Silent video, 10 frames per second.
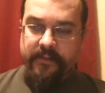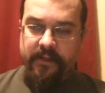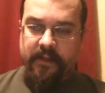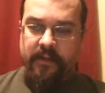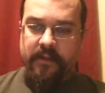
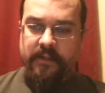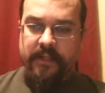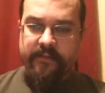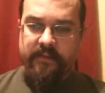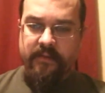A
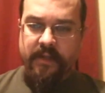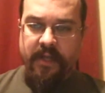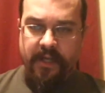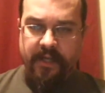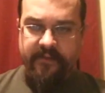lot of the
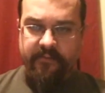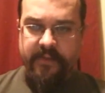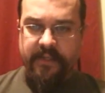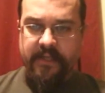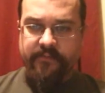cots have
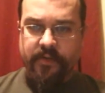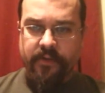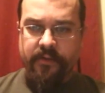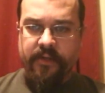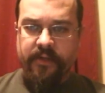been kind of
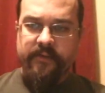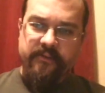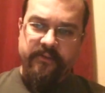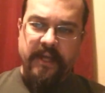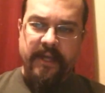turned onto their
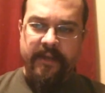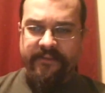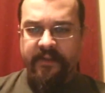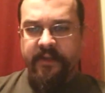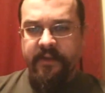sides.